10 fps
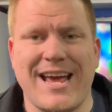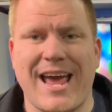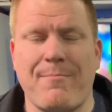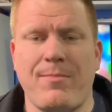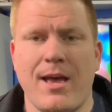
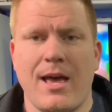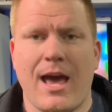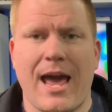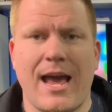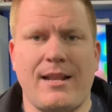game.
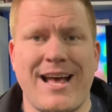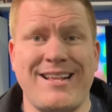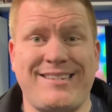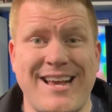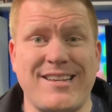And
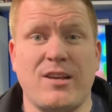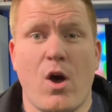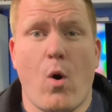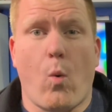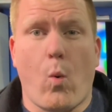that says
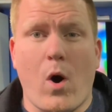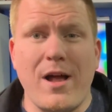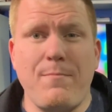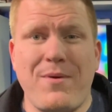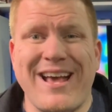
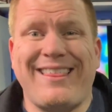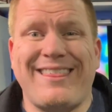one big